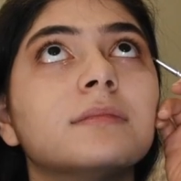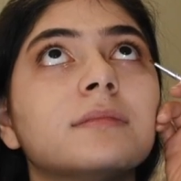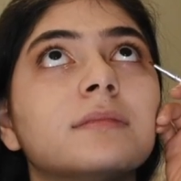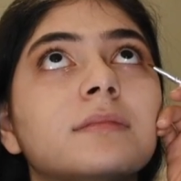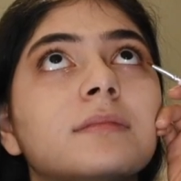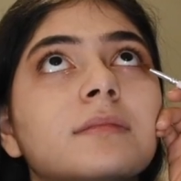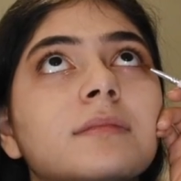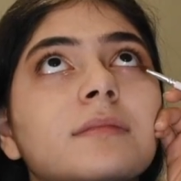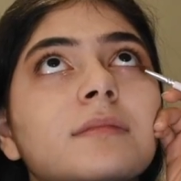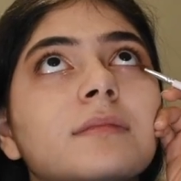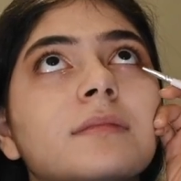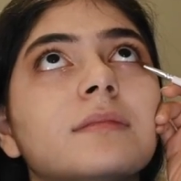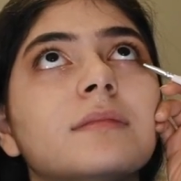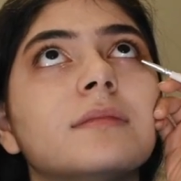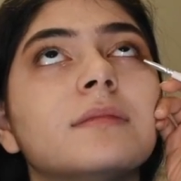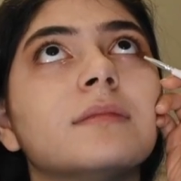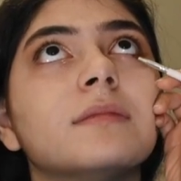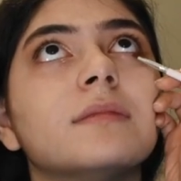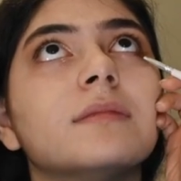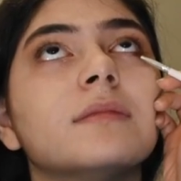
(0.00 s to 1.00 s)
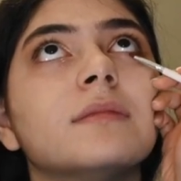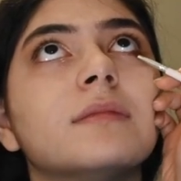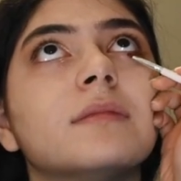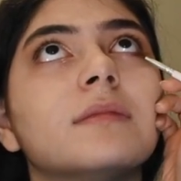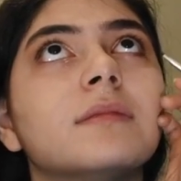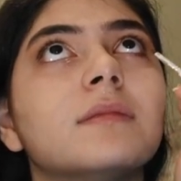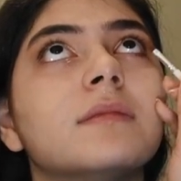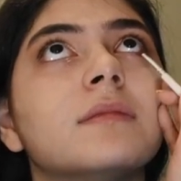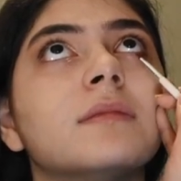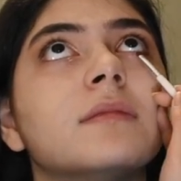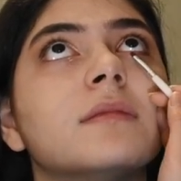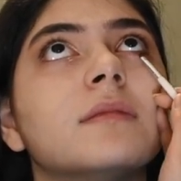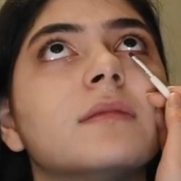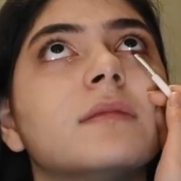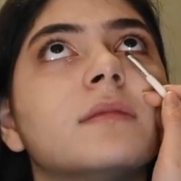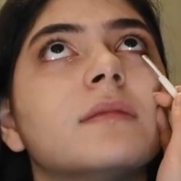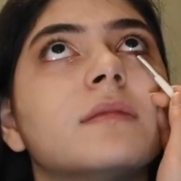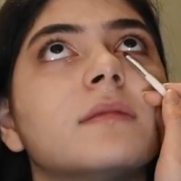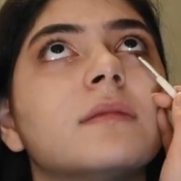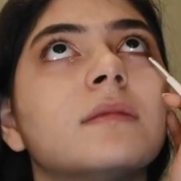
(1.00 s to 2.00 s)

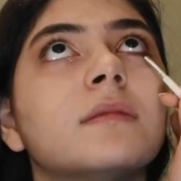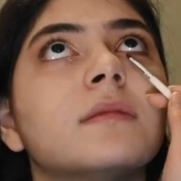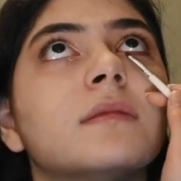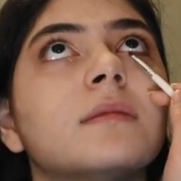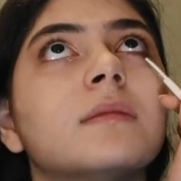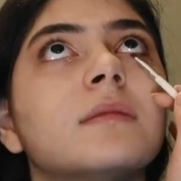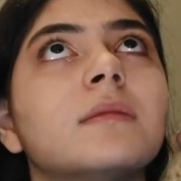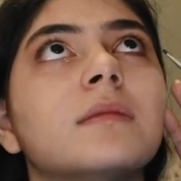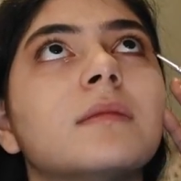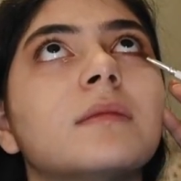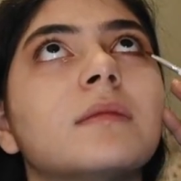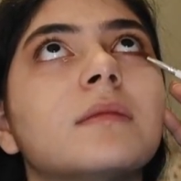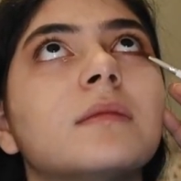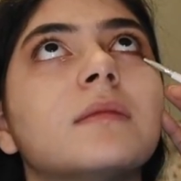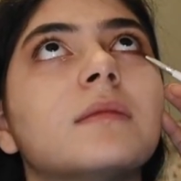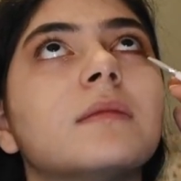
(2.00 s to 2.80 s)
Nothing is said.